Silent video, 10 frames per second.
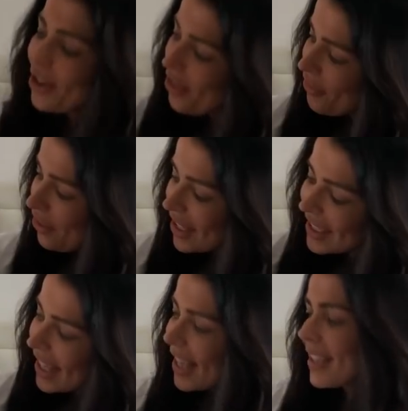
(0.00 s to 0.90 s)
and on the front it
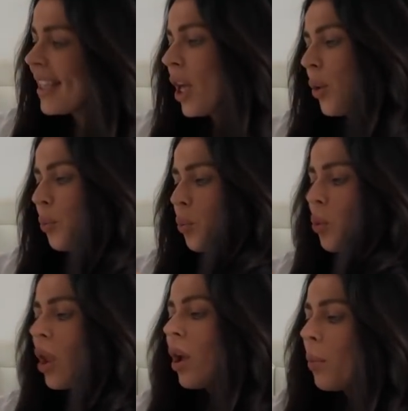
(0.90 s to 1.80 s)
says
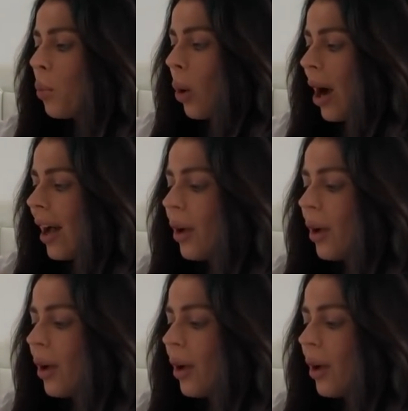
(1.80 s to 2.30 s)
moi,